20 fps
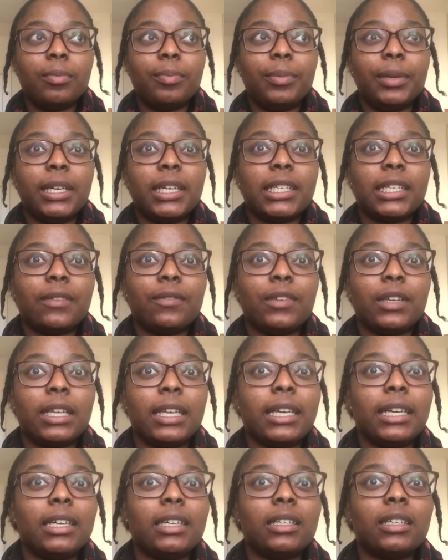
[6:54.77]
because I feel
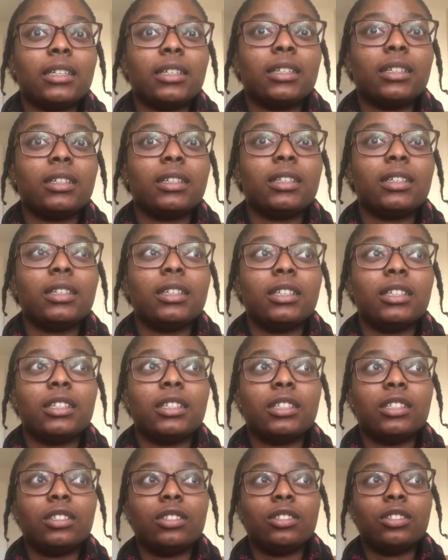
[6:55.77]
like
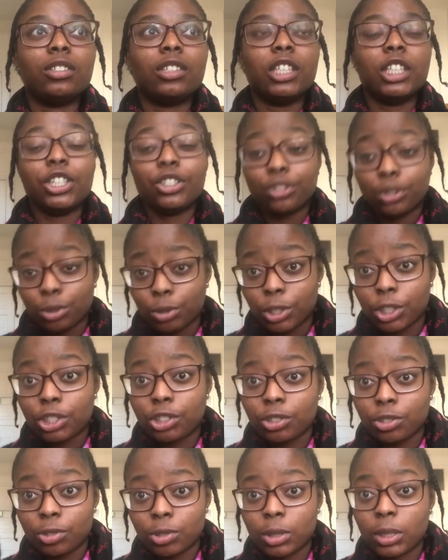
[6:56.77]
it's geared towards
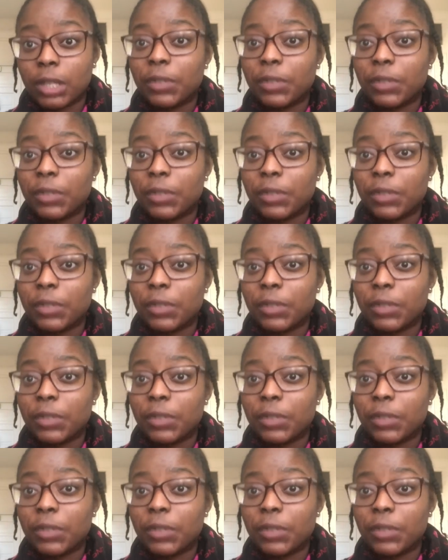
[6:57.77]
children.